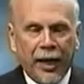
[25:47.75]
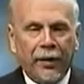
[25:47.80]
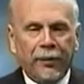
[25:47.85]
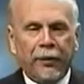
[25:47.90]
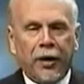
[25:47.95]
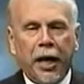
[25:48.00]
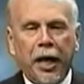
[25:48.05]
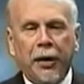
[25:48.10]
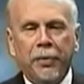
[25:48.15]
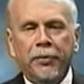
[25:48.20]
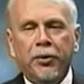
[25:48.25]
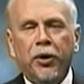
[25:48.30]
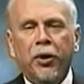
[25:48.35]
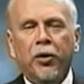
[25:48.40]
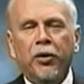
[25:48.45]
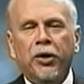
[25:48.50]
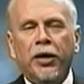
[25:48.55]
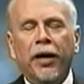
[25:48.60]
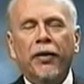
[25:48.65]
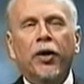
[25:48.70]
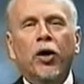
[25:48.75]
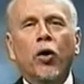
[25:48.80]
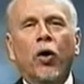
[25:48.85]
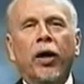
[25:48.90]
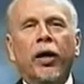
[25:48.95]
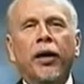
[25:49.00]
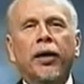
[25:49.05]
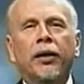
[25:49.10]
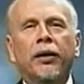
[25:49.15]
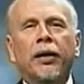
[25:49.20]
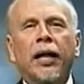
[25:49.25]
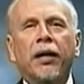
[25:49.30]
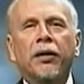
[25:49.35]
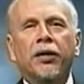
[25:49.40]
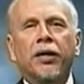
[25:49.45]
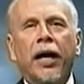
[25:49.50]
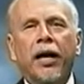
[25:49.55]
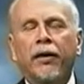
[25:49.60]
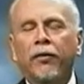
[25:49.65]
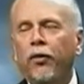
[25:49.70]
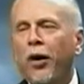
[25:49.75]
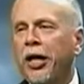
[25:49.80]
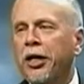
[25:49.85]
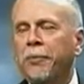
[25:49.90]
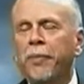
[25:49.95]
came to Southern Oregon, outside of Grants